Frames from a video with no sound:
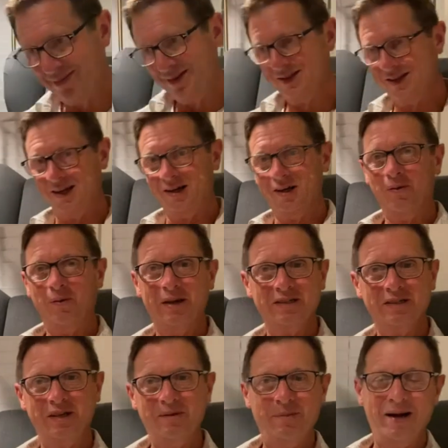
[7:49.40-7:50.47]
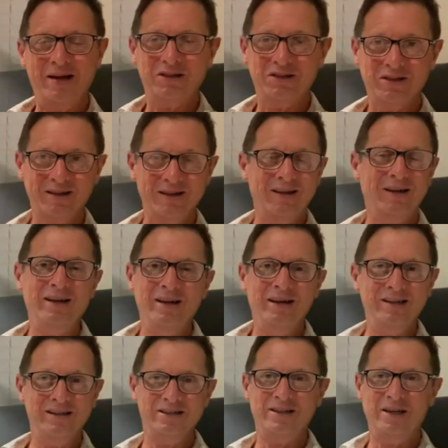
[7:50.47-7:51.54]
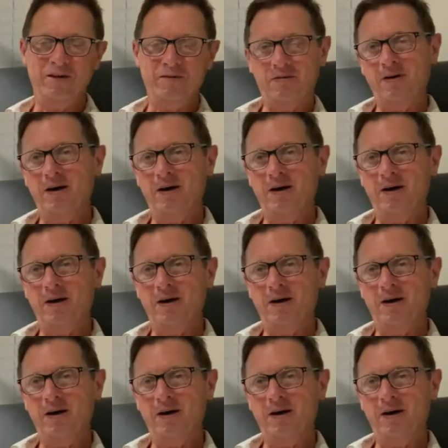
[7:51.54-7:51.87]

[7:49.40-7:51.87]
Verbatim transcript: It's like a wrestling match. See if